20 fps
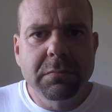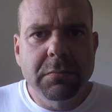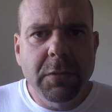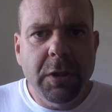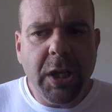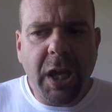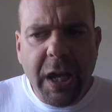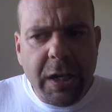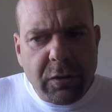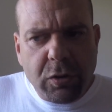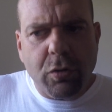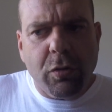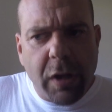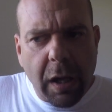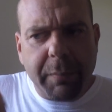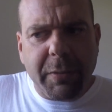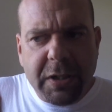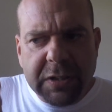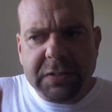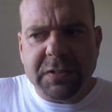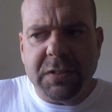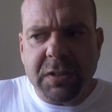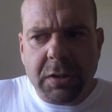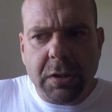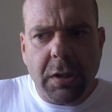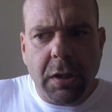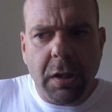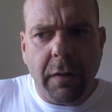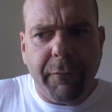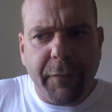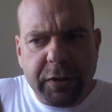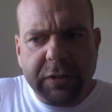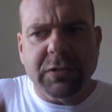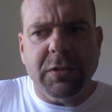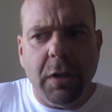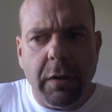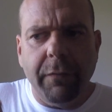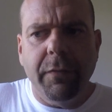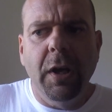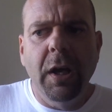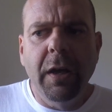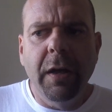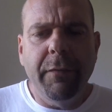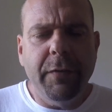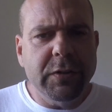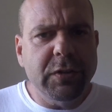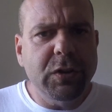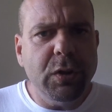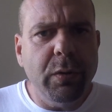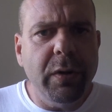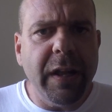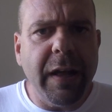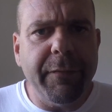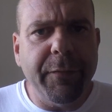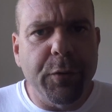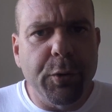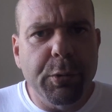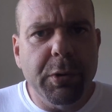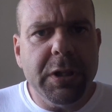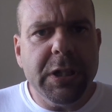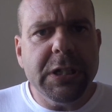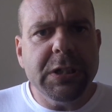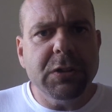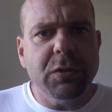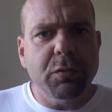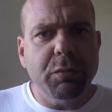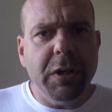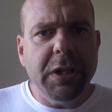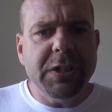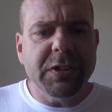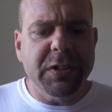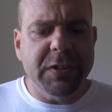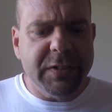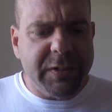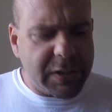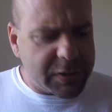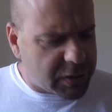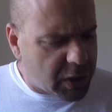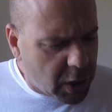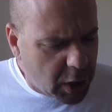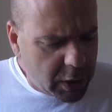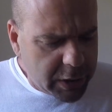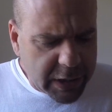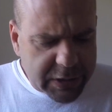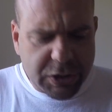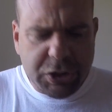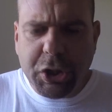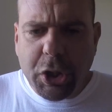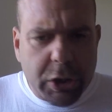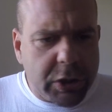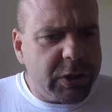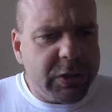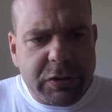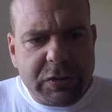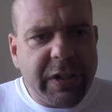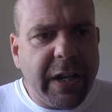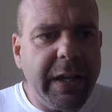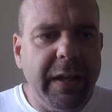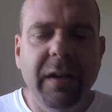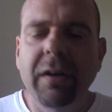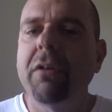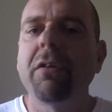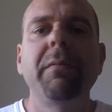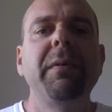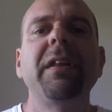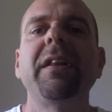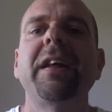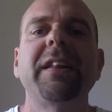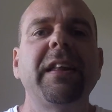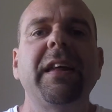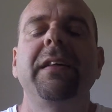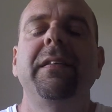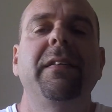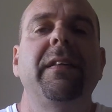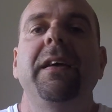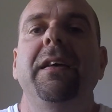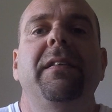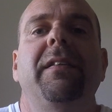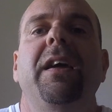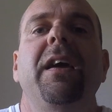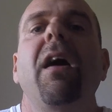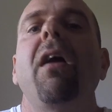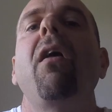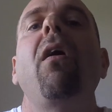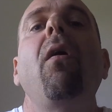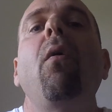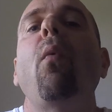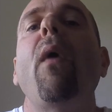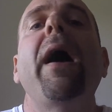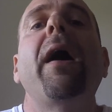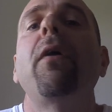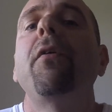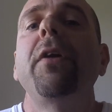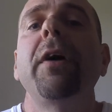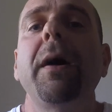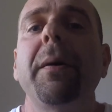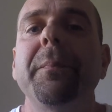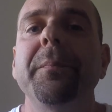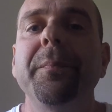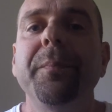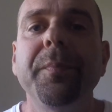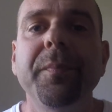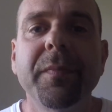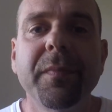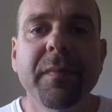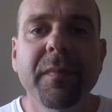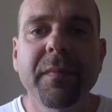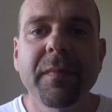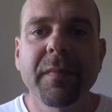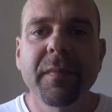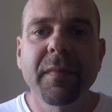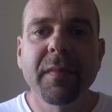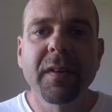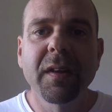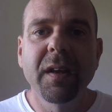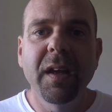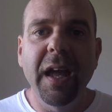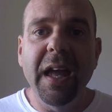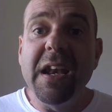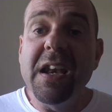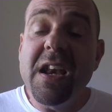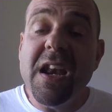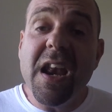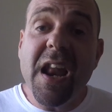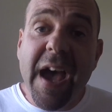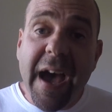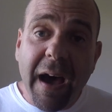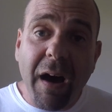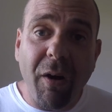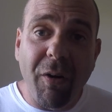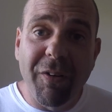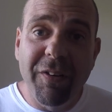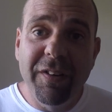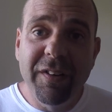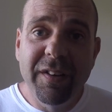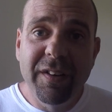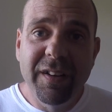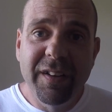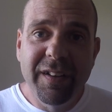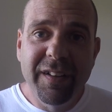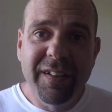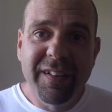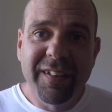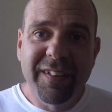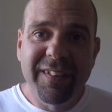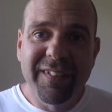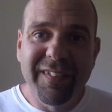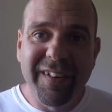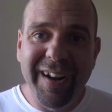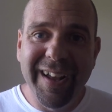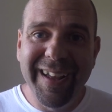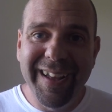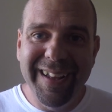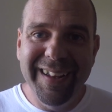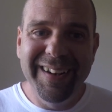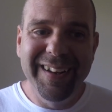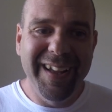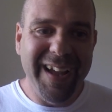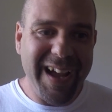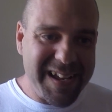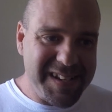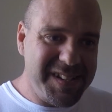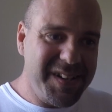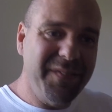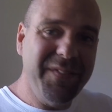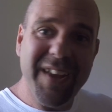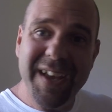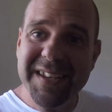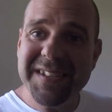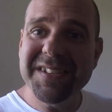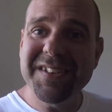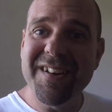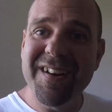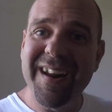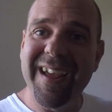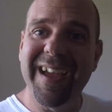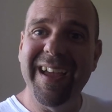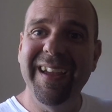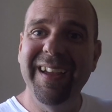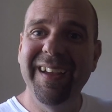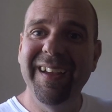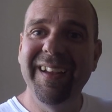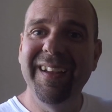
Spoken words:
You can't do that because if he's doing that for religious reasons, that's church and state. You know what I mean? Like they got all wound up. And now, right, as of yesterday,